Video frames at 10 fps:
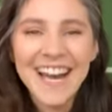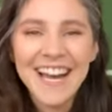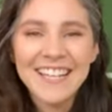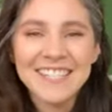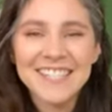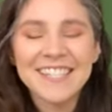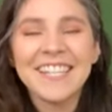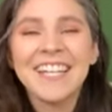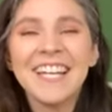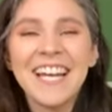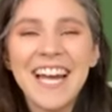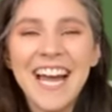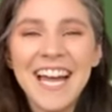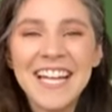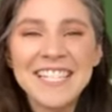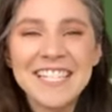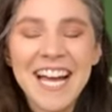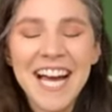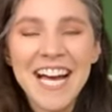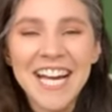yes. And
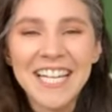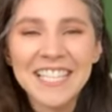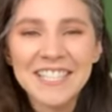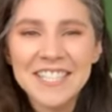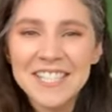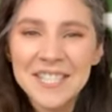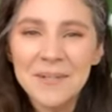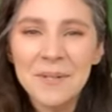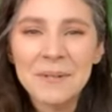uh, let's see,